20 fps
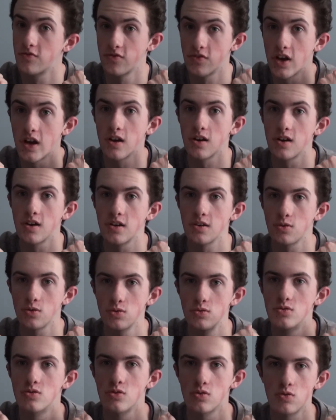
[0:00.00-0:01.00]
very
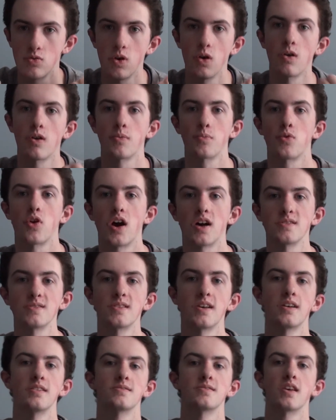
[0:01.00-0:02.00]
crucial growing
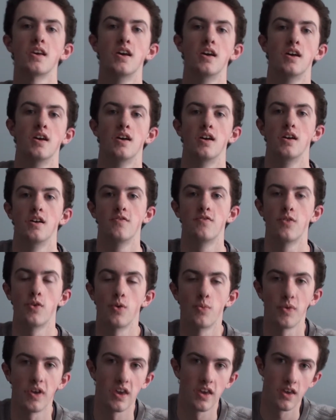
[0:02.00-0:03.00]
process for
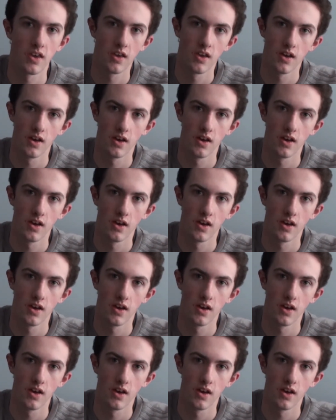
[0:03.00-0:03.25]
me.